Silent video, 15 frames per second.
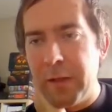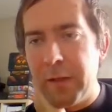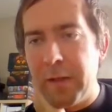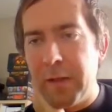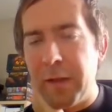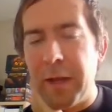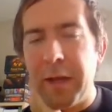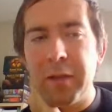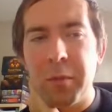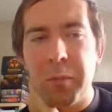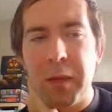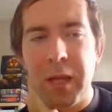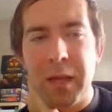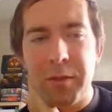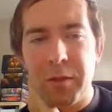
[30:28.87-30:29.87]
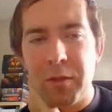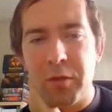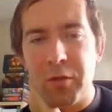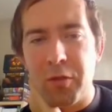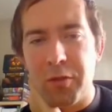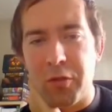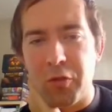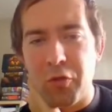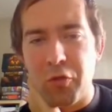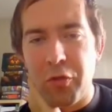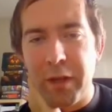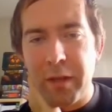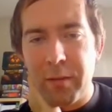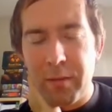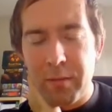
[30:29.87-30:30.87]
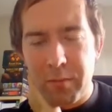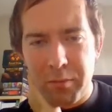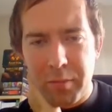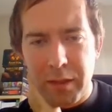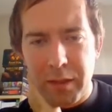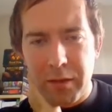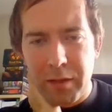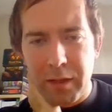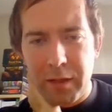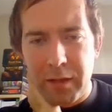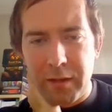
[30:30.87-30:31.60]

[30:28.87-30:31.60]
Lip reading: an item name is not just a string, apparently.